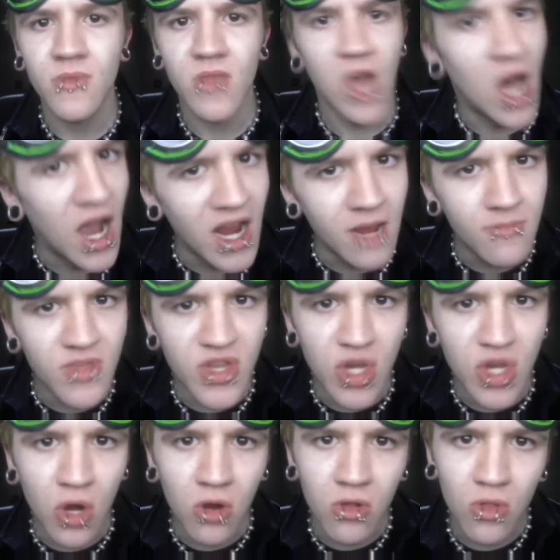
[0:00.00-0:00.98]
I am the
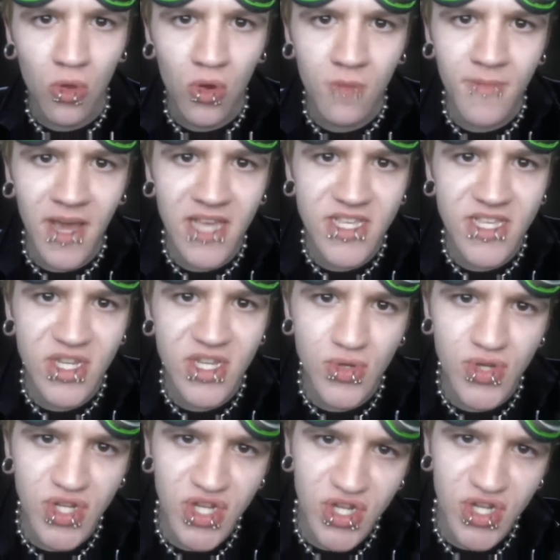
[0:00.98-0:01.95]
Dark Lord
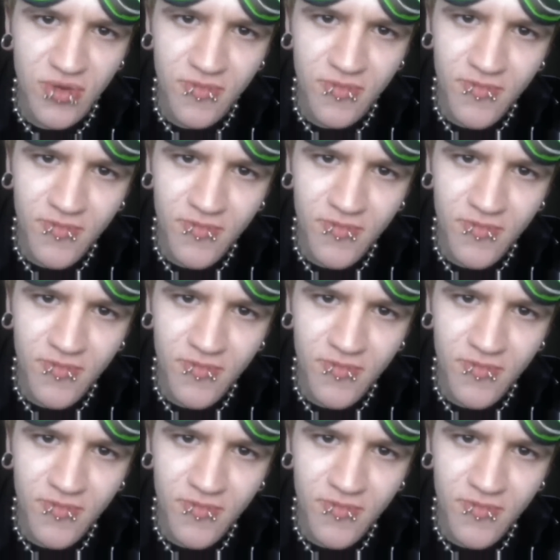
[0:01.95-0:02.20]
MassaCreature.